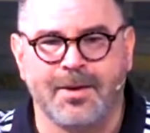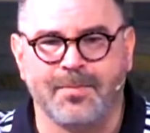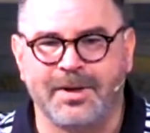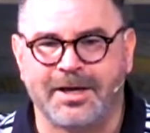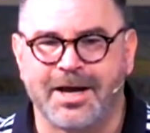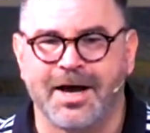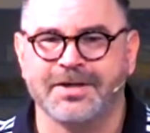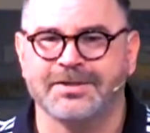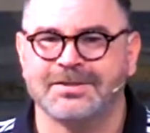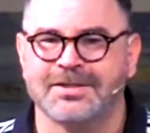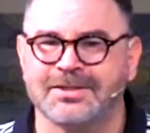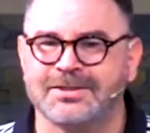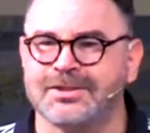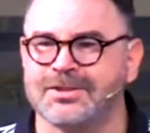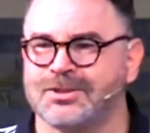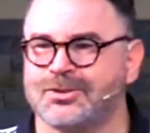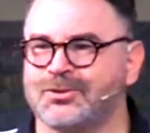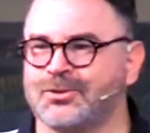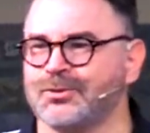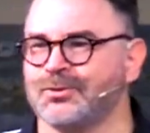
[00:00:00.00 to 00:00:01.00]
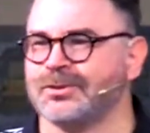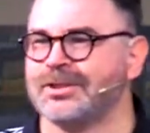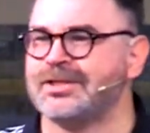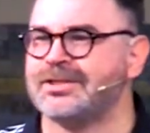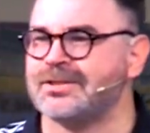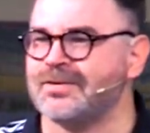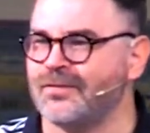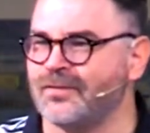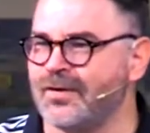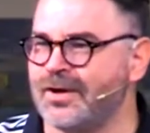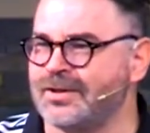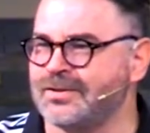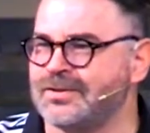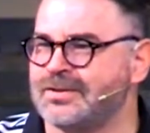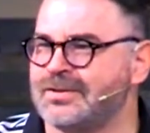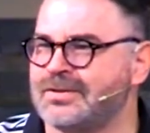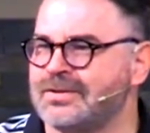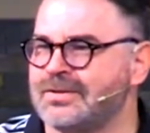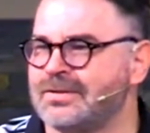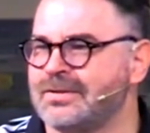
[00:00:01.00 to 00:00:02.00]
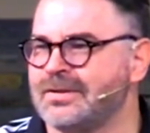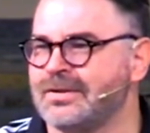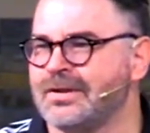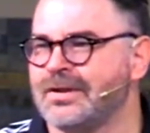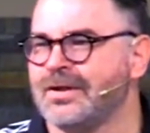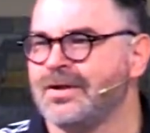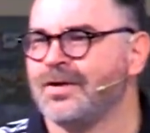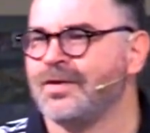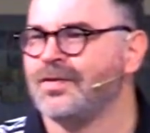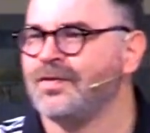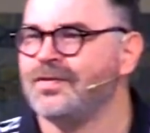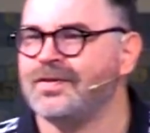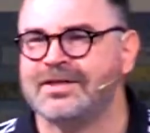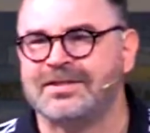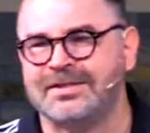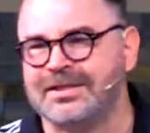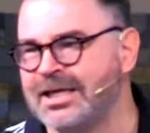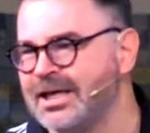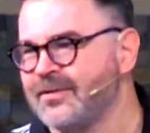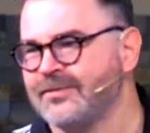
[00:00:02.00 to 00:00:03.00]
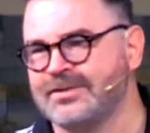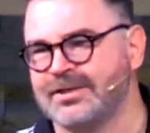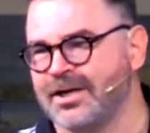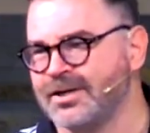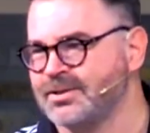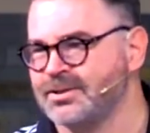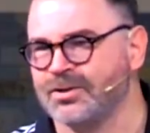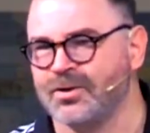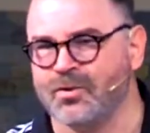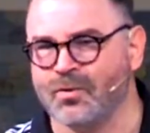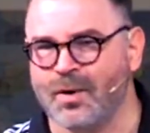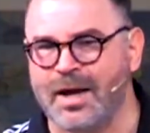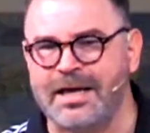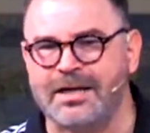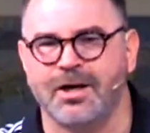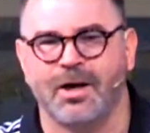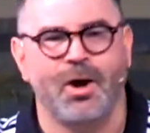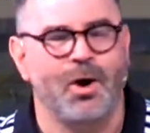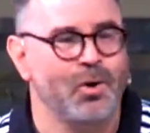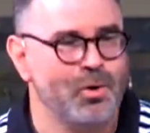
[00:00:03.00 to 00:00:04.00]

And because this is true, listen, friends, this gives us great